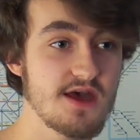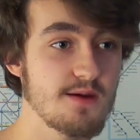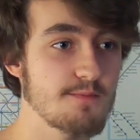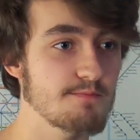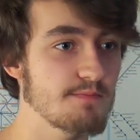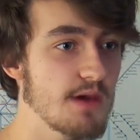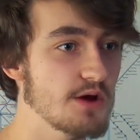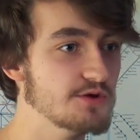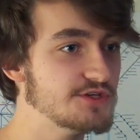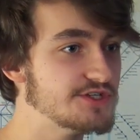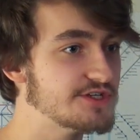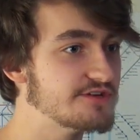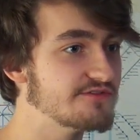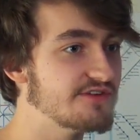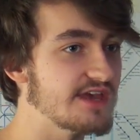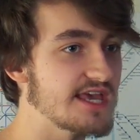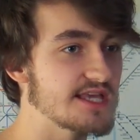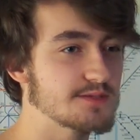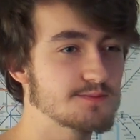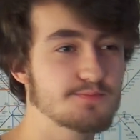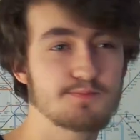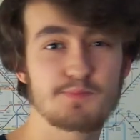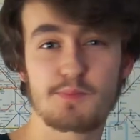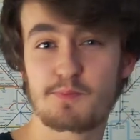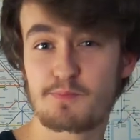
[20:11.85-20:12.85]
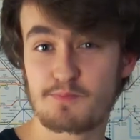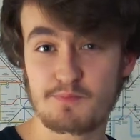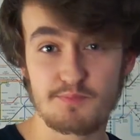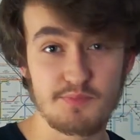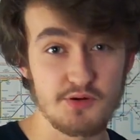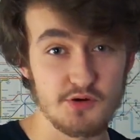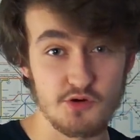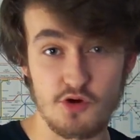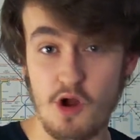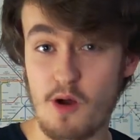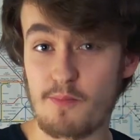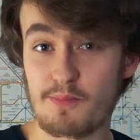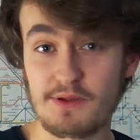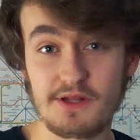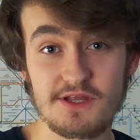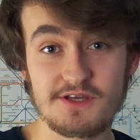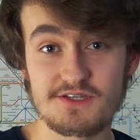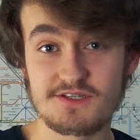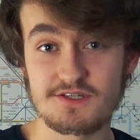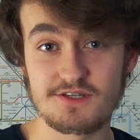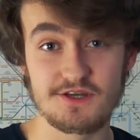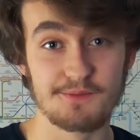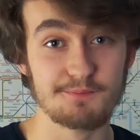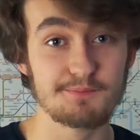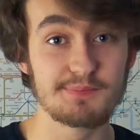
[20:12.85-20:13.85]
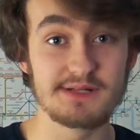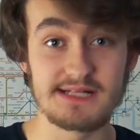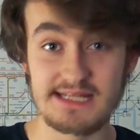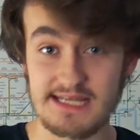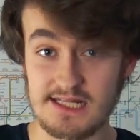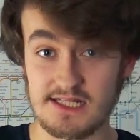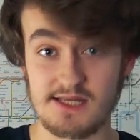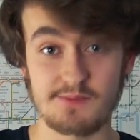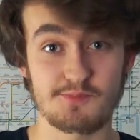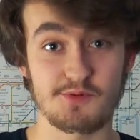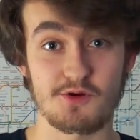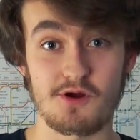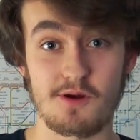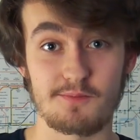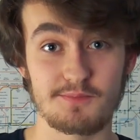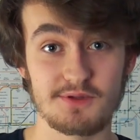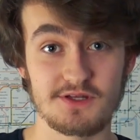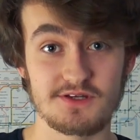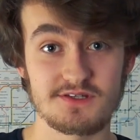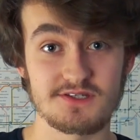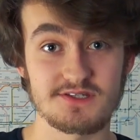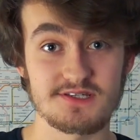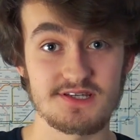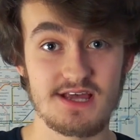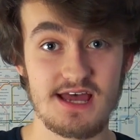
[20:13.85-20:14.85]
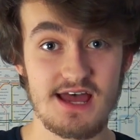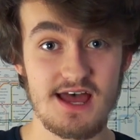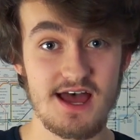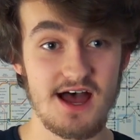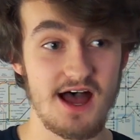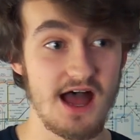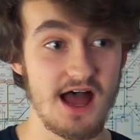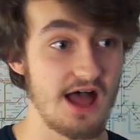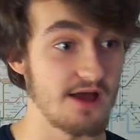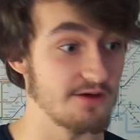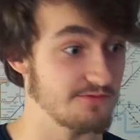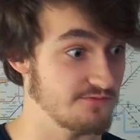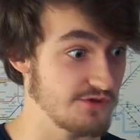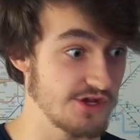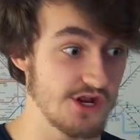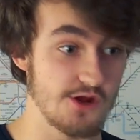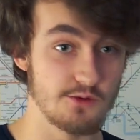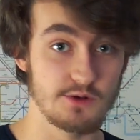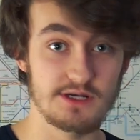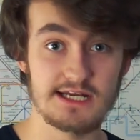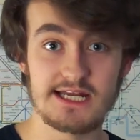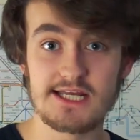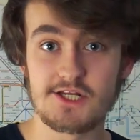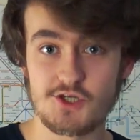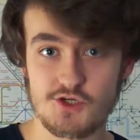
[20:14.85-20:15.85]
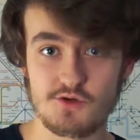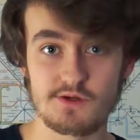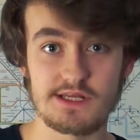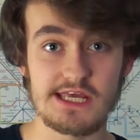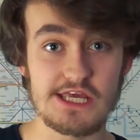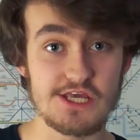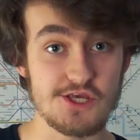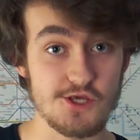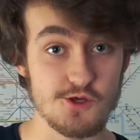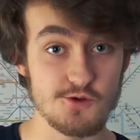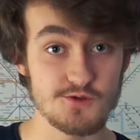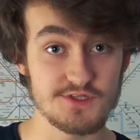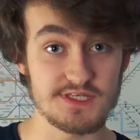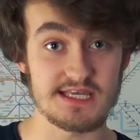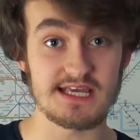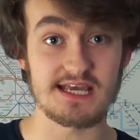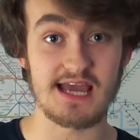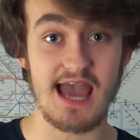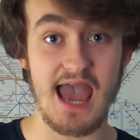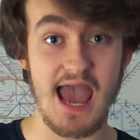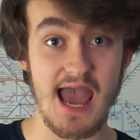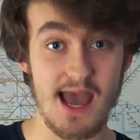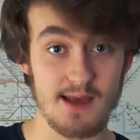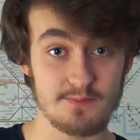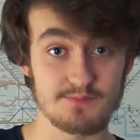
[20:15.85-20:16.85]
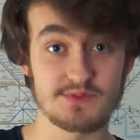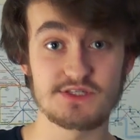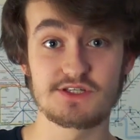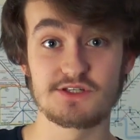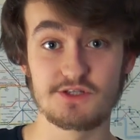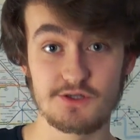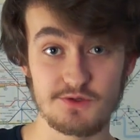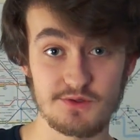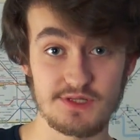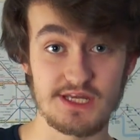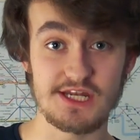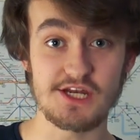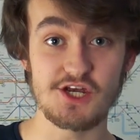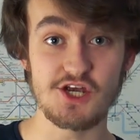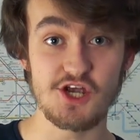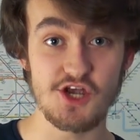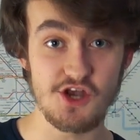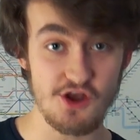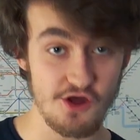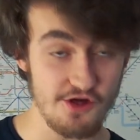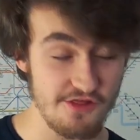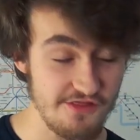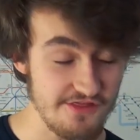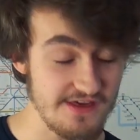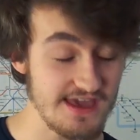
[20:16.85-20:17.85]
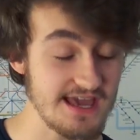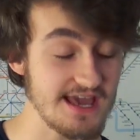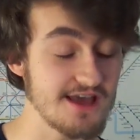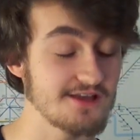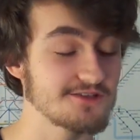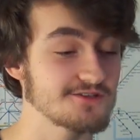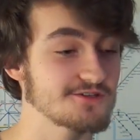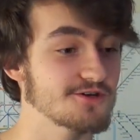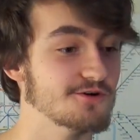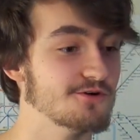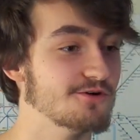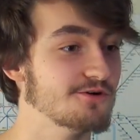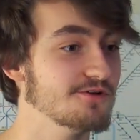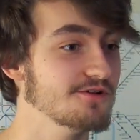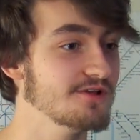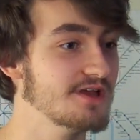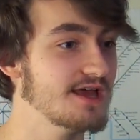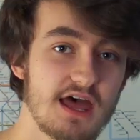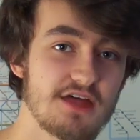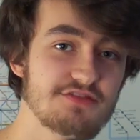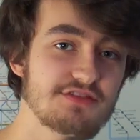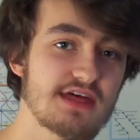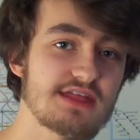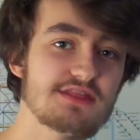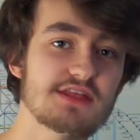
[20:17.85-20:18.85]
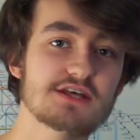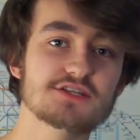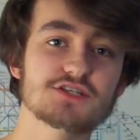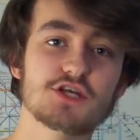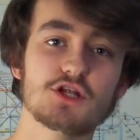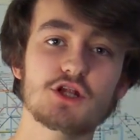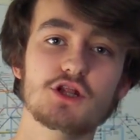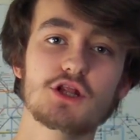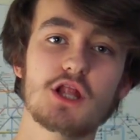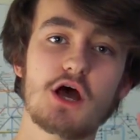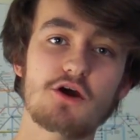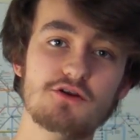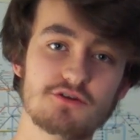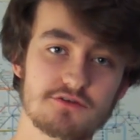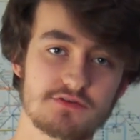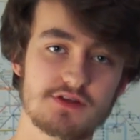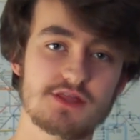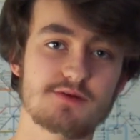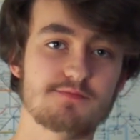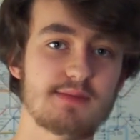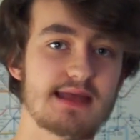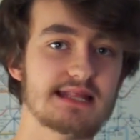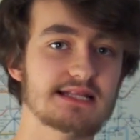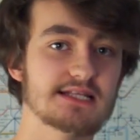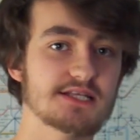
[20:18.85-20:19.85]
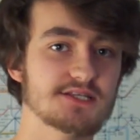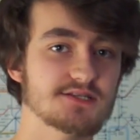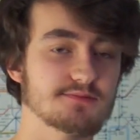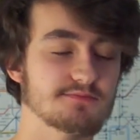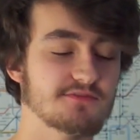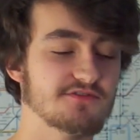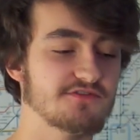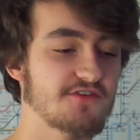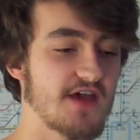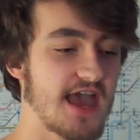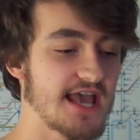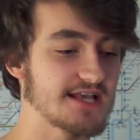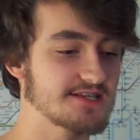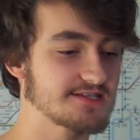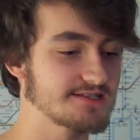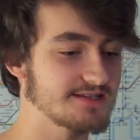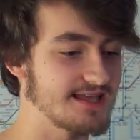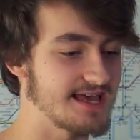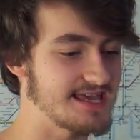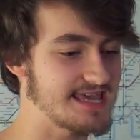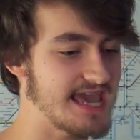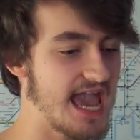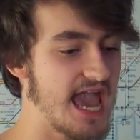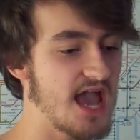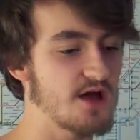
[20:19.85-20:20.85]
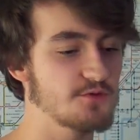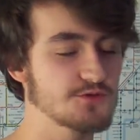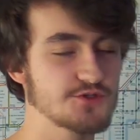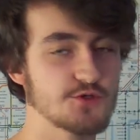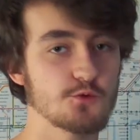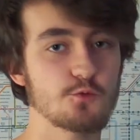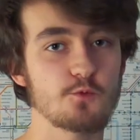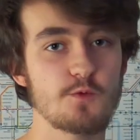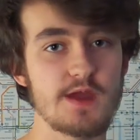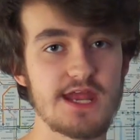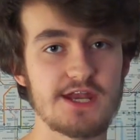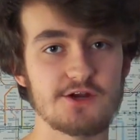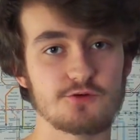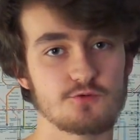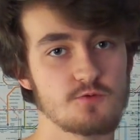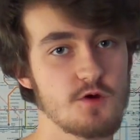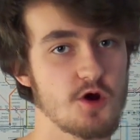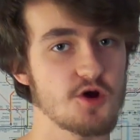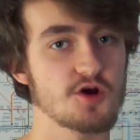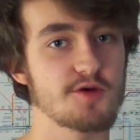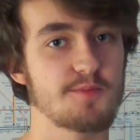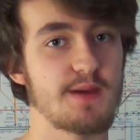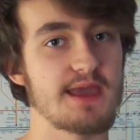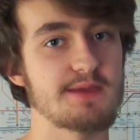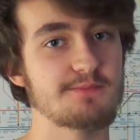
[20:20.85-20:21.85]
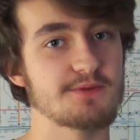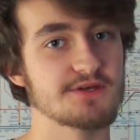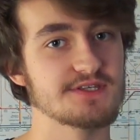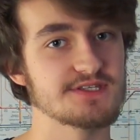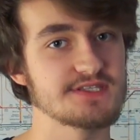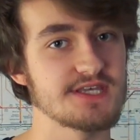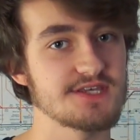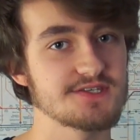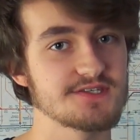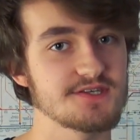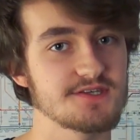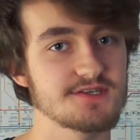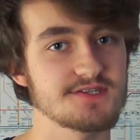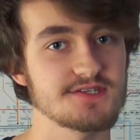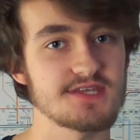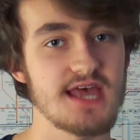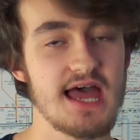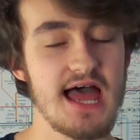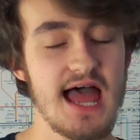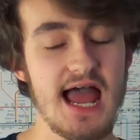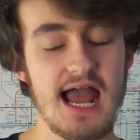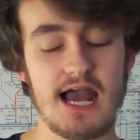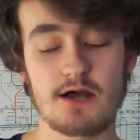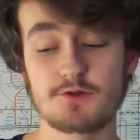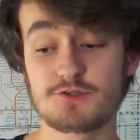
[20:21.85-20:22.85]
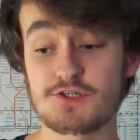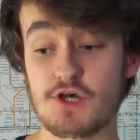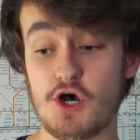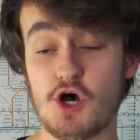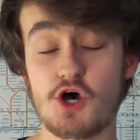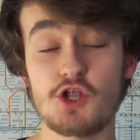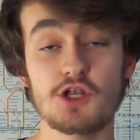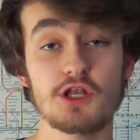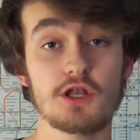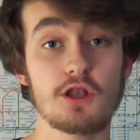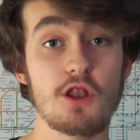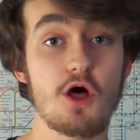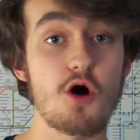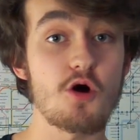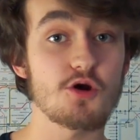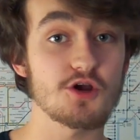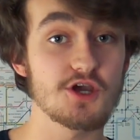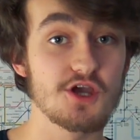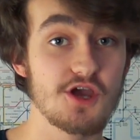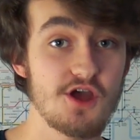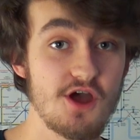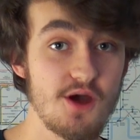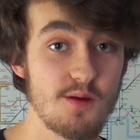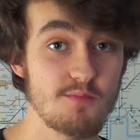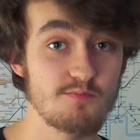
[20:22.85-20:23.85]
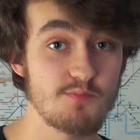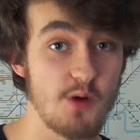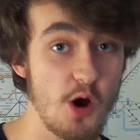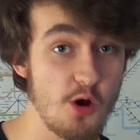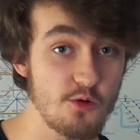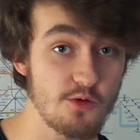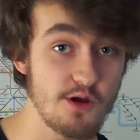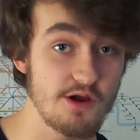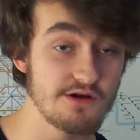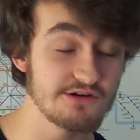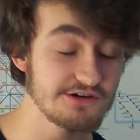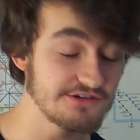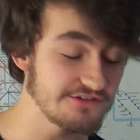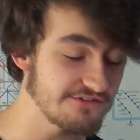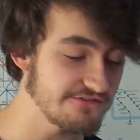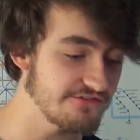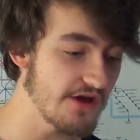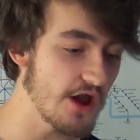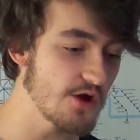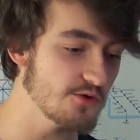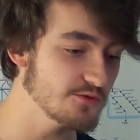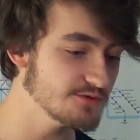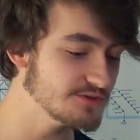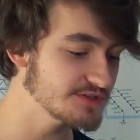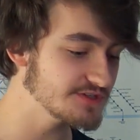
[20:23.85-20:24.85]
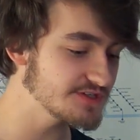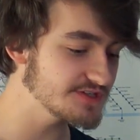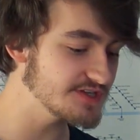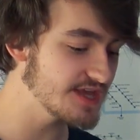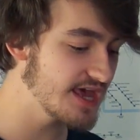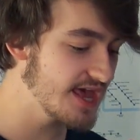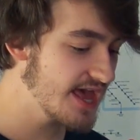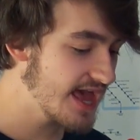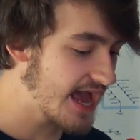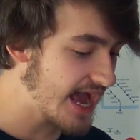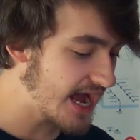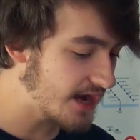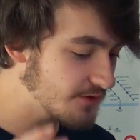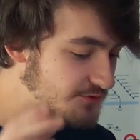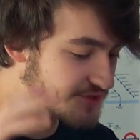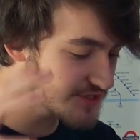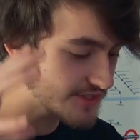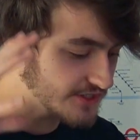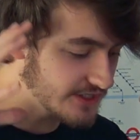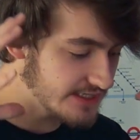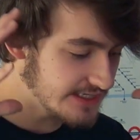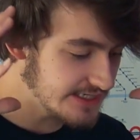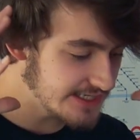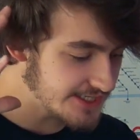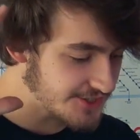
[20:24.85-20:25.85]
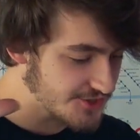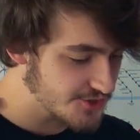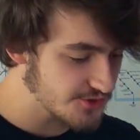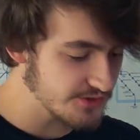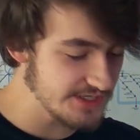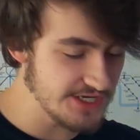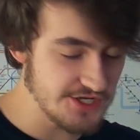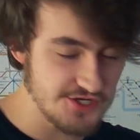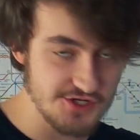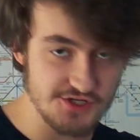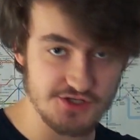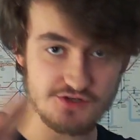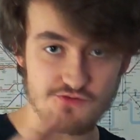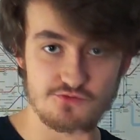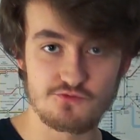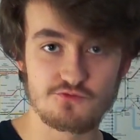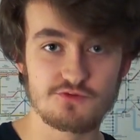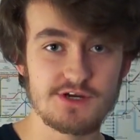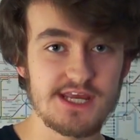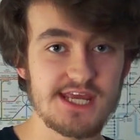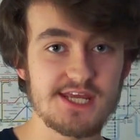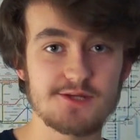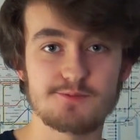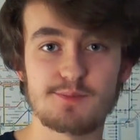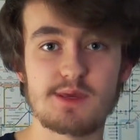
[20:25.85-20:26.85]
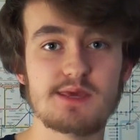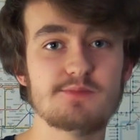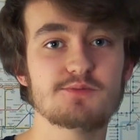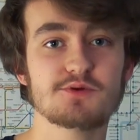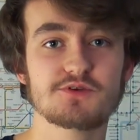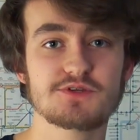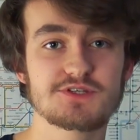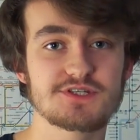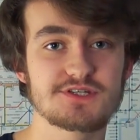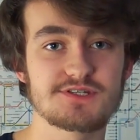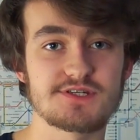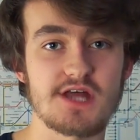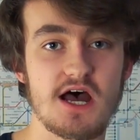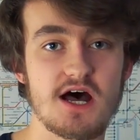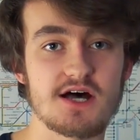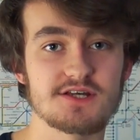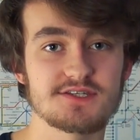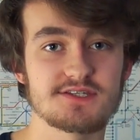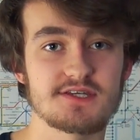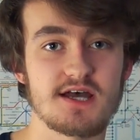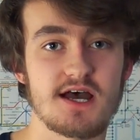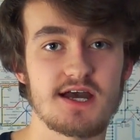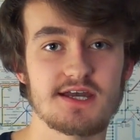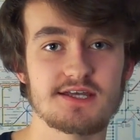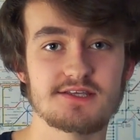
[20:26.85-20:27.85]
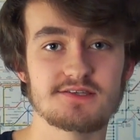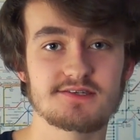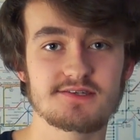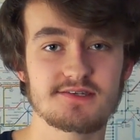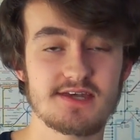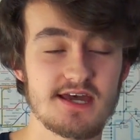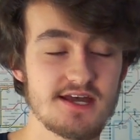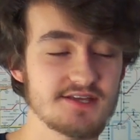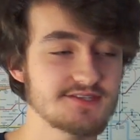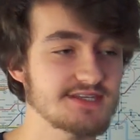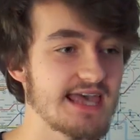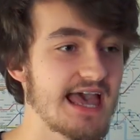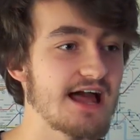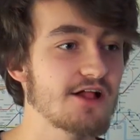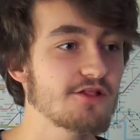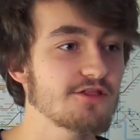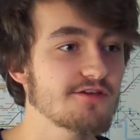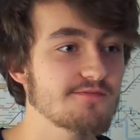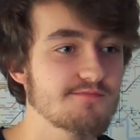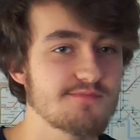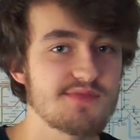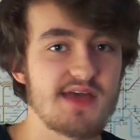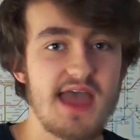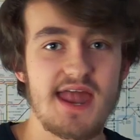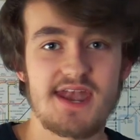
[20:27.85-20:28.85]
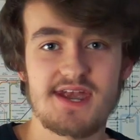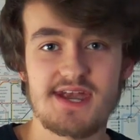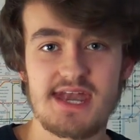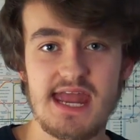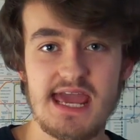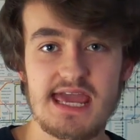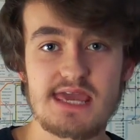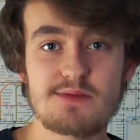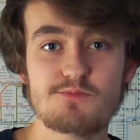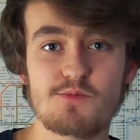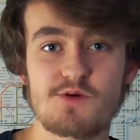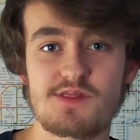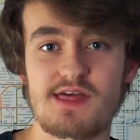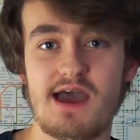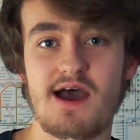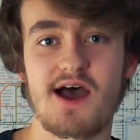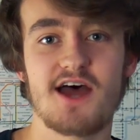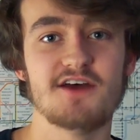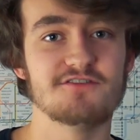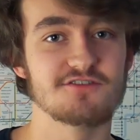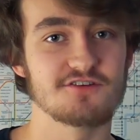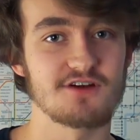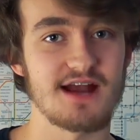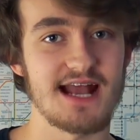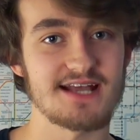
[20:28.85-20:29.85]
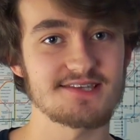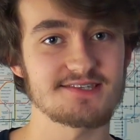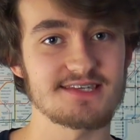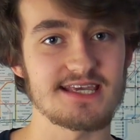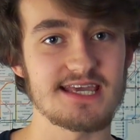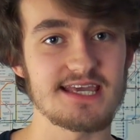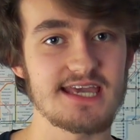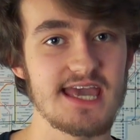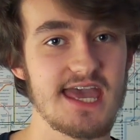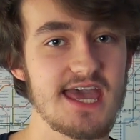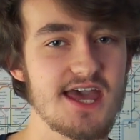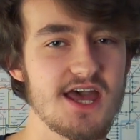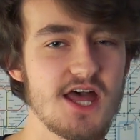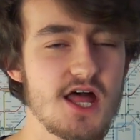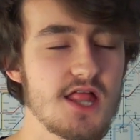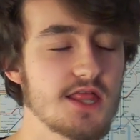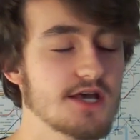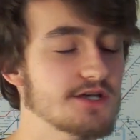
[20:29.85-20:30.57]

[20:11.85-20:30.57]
Most of it is propless, completely propless, you know, literally using absolutely nothing at all. And then there's a load of other mentalism effects, like how to win at rock, paper, scissors, how to unlock borrowed phones, how to literally just read people's star signs, tell them their name without ever asking it.